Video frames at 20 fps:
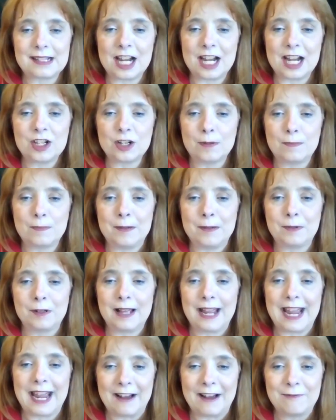i show
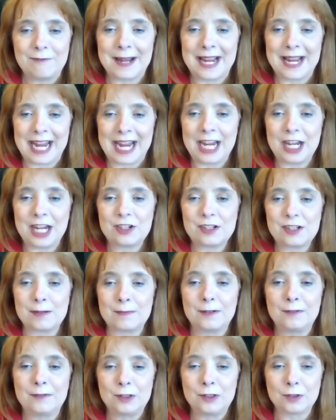people half my age
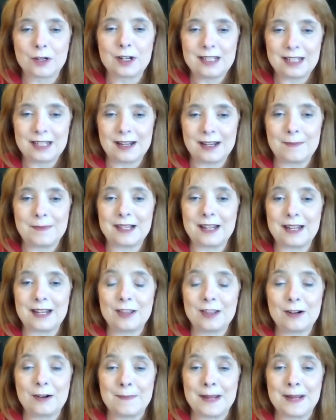some of your tips
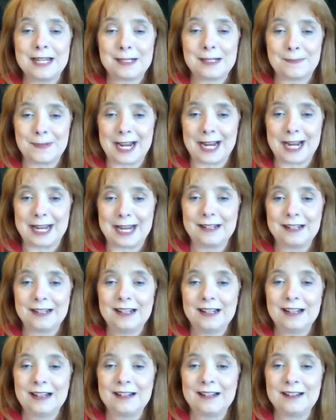and they're amazed by it
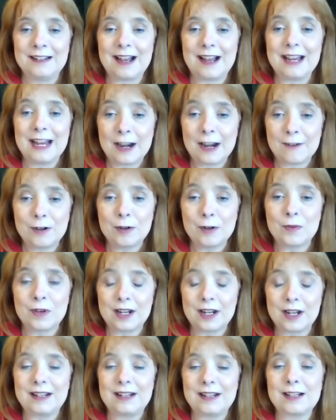not
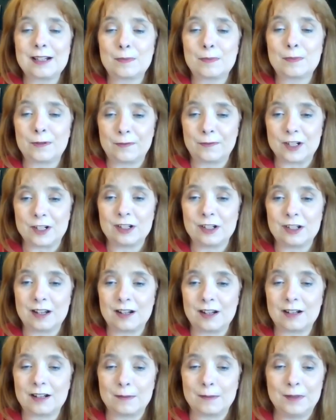everyone is proficient
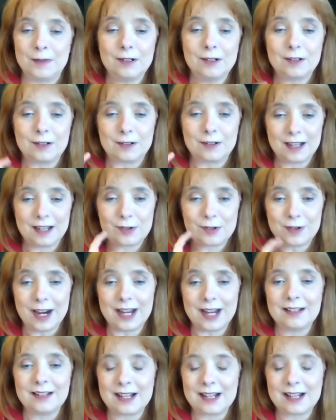on a computer that's
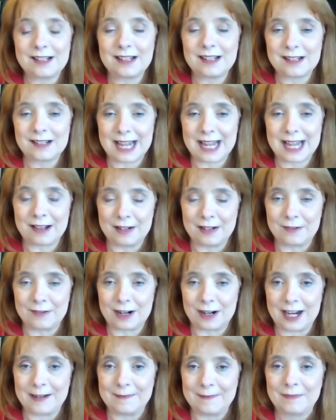right that's exactly
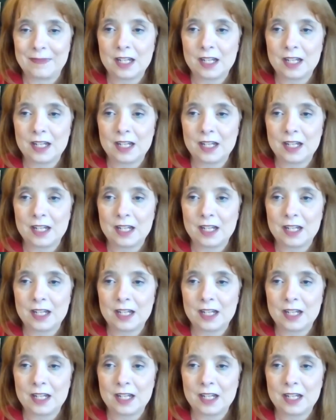right